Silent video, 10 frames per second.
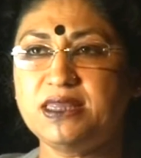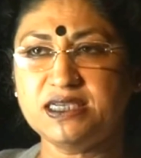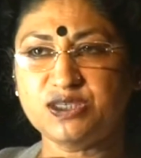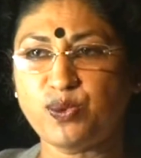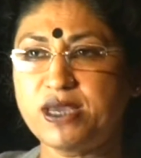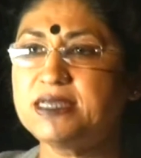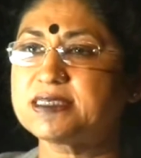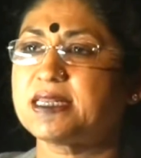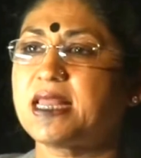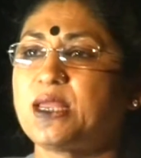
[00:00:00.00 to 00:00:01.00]
with these
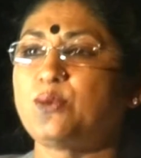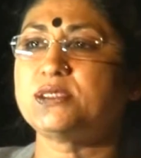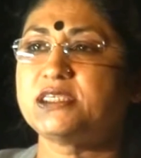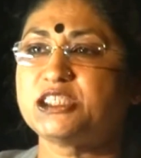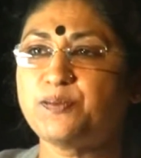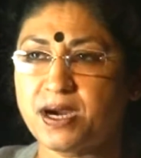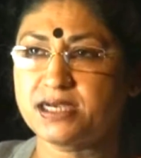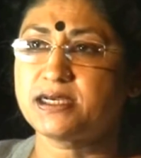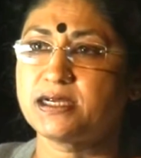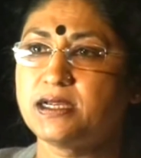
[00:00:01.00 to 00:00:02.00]
various languages,
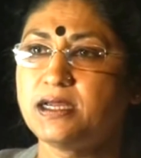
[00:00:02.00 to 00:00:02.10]
but